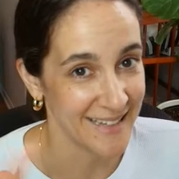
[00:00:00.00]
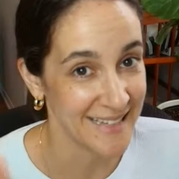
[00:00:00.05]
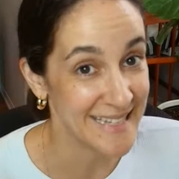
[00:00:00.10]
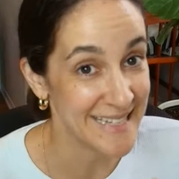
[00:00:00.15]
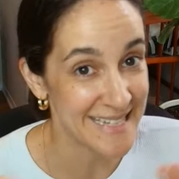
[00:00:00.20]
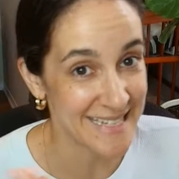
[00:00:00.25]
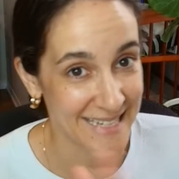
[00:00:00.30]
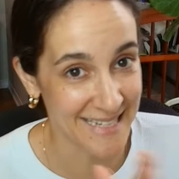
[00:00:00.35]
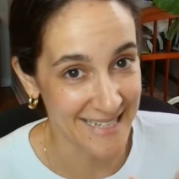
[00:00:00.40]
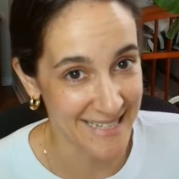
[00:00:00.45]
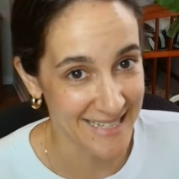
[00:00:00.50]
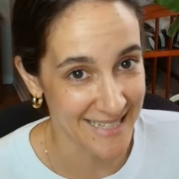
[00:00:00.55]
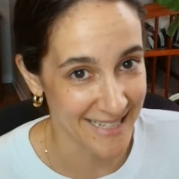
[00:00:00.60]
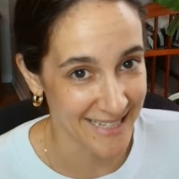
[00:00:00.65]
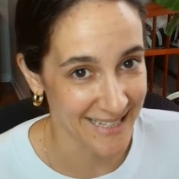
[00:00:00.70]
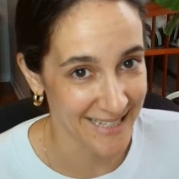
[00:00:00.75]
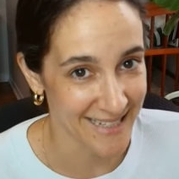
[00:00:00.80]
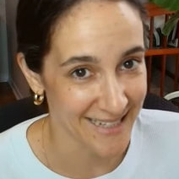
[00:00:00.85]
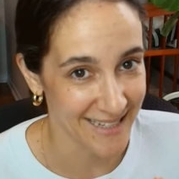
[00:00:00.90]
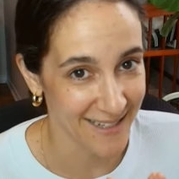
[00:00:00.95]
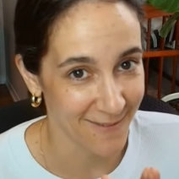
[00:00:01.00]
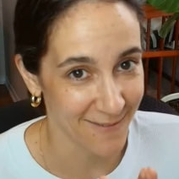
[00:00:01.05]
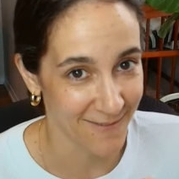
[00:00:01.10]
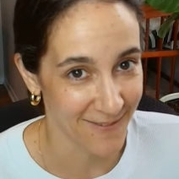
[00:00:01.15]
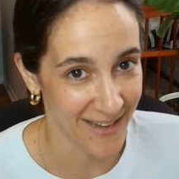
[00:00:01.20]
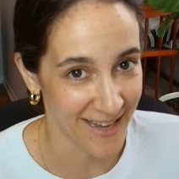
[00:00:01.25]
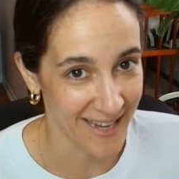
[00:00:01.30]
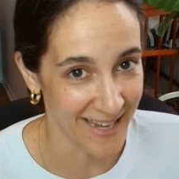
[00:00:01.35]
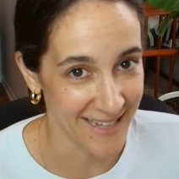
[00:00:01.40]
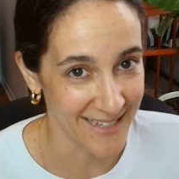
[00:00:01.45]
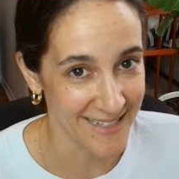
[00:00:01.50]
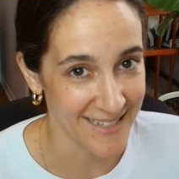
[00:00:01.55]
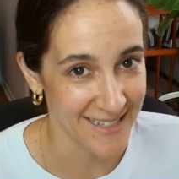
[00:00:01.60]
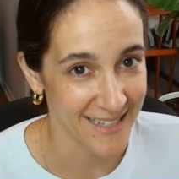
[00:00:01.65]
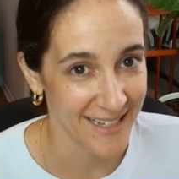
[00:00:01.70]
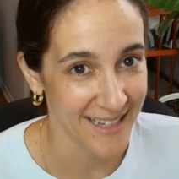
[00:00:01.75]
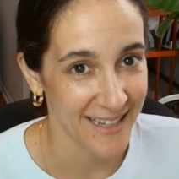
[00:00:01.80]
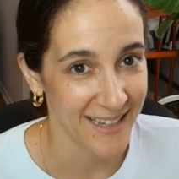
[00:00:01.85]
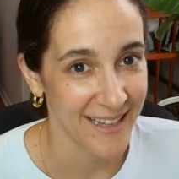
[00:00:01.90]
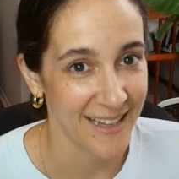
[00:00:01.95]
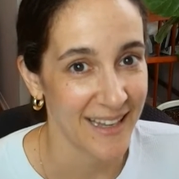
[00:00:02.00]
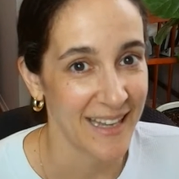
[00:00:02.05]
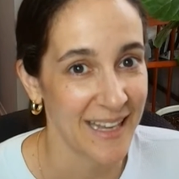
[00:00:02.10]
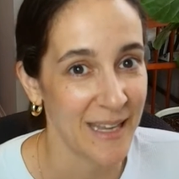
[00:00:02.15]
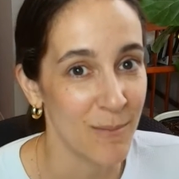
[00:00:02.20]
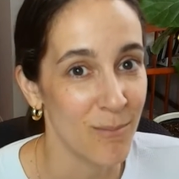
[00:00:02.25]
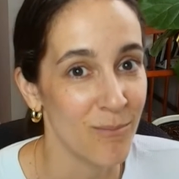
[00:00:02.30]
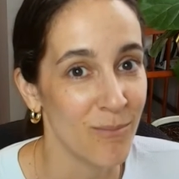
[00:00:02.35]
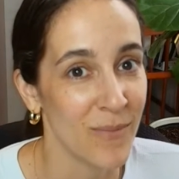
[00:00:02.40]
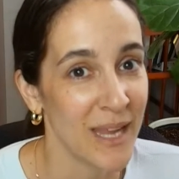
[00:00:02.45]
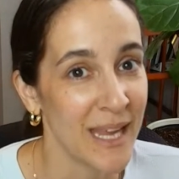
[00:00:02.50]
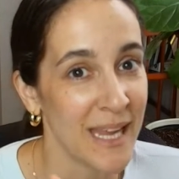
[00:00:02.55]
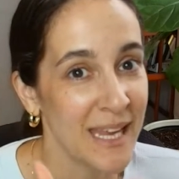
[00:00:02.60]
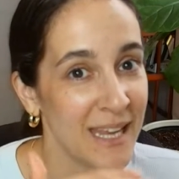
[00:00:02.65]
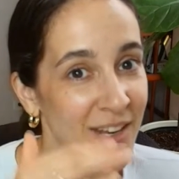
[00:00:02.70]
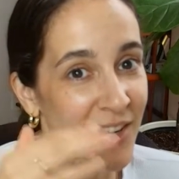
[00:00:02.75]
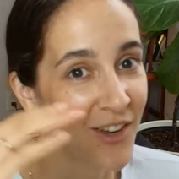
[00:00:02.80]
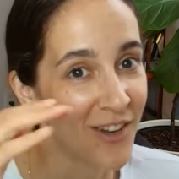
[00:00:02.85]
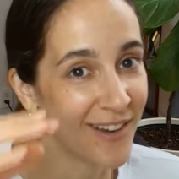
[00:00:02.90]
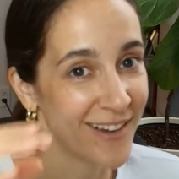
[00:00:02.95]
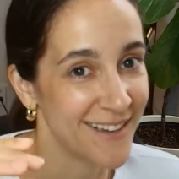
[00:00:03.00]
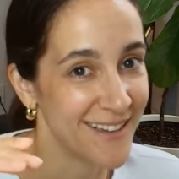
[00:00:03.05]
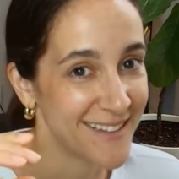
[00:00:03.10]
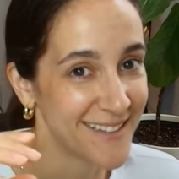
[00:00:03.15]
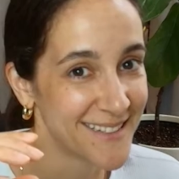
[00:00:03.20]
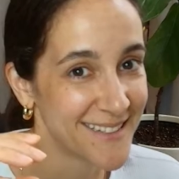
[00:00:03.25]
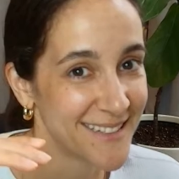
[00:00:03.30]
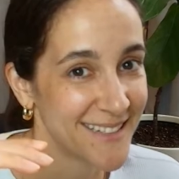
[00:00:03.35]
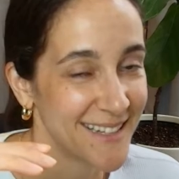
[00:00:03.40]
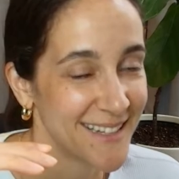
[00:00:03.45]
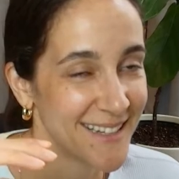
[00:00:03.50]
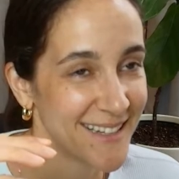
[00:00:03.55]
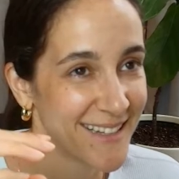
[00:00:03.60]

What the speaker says: indented fat, it may not